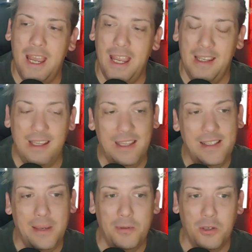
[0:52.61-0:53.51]
And in
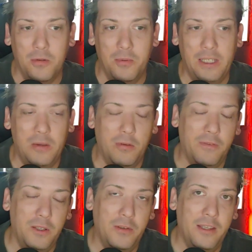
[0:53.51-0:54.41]
this episode, we get the
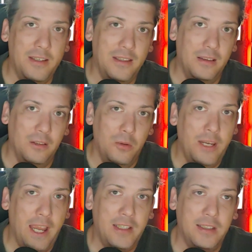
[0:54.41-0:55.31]
reveal that
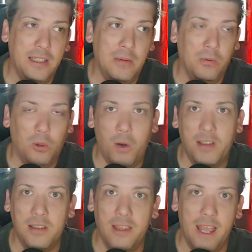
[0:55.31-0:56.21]
Louis actually
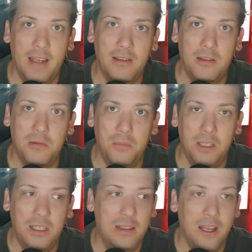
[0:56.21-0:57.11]
requested that to
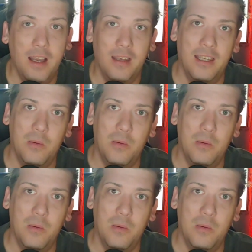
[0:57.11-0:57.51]
be done.